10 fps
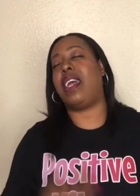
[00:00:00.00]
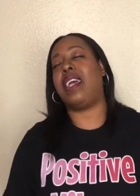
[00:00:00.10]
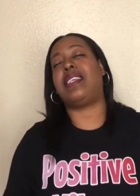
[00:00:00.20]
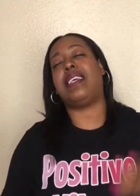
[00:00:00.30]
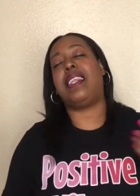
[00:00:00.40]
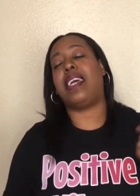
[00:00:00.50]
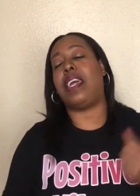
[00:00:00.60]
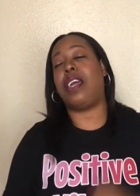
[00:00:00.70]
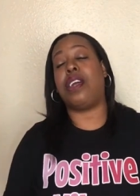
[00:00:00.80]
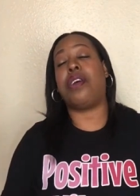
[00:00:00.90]

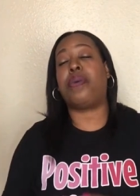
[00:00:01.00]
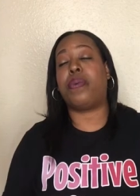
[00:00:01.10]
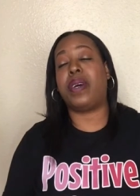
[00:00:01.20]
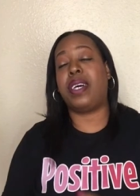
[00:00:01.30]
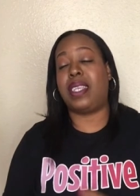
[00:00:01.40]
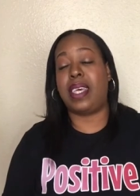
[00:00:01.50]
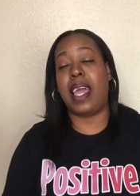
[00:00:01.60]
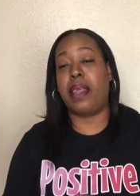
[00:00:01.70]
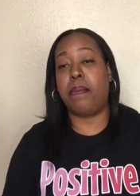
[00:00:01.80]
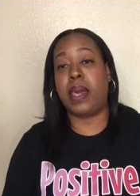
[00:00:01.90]
instantly
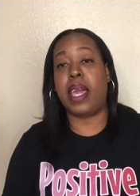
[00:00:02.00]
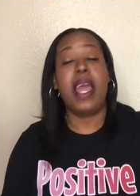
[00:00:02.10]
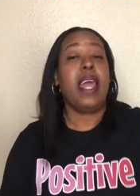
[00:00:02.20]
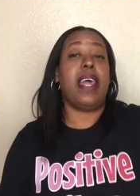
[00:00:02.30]
irritated me.